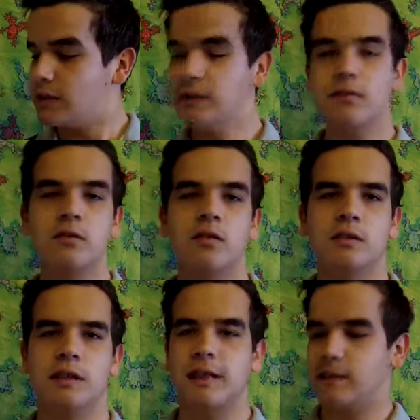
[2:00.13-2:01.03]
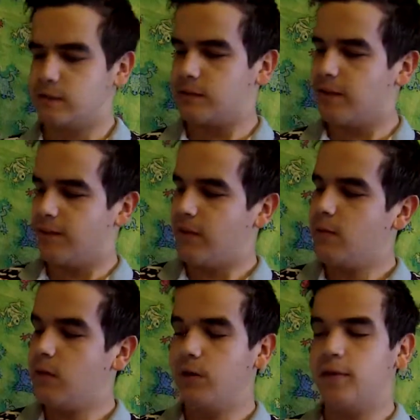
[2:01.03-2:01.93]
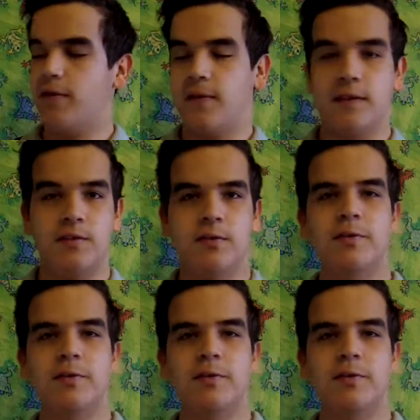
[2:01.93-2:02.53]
Snell's law states that V1 over V2